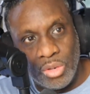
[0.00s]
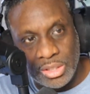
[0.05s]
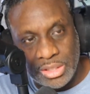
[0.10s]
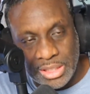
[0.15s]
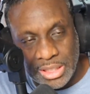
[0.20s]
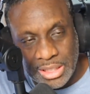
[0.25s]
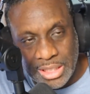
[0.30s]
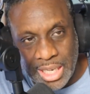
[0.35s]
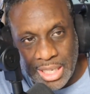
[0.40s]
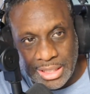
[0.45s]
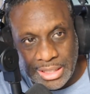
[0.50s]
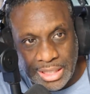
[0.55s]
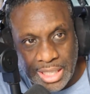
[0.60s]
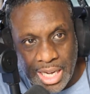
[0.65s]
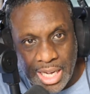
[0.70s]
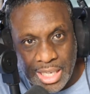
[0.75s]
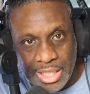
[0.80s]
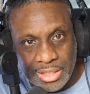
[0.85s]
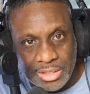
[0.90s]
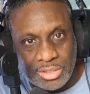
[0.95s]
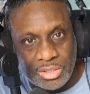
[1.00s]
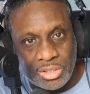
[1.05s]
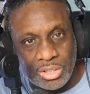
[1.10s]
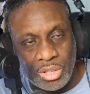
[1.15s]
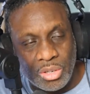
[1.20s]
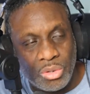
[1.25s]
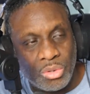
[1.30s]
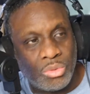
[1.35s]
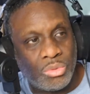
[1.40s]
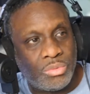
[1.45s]
on 1099.
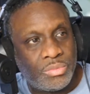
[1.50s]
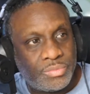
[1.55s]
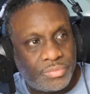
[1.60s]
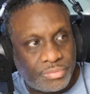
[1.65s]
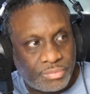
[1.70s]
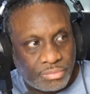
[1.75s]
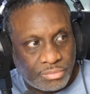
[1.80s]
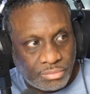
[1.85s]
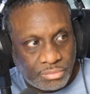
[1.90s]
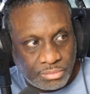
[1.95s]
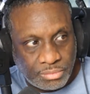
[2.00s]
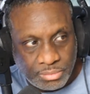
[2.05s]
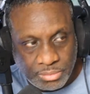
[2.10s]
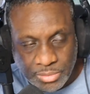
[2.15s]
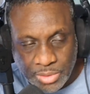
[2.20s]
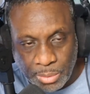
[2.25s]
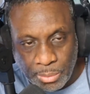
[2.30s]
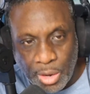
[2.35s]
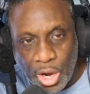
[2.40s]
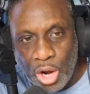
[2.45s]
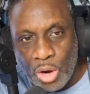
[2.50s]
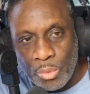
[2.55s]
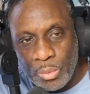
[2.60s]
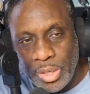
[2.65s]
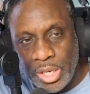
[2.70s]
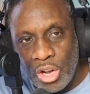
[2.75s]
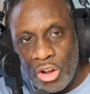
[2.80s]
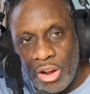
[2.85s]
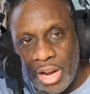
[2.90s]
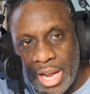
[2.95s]
So tomorrow
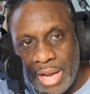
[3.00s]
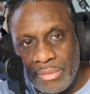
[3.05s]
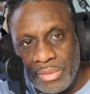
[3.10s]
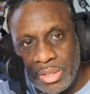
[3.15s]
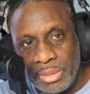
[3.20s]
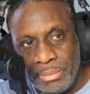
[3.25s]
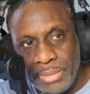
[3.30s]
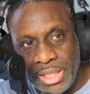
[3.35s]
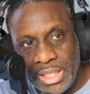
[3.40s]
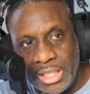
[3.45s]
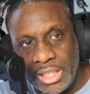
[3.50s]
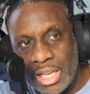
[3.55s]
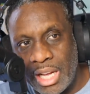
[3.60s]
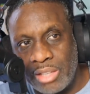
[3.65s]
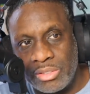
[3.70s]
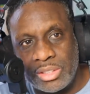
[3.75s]
we are having a meeting.